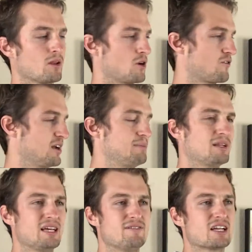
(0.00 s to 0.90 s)
or if he
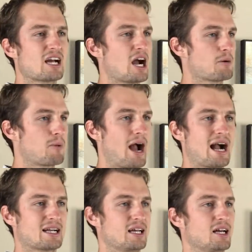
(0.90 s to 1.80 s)
believed in
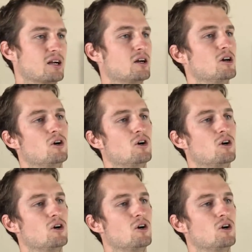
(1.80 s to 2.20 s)
chiropractic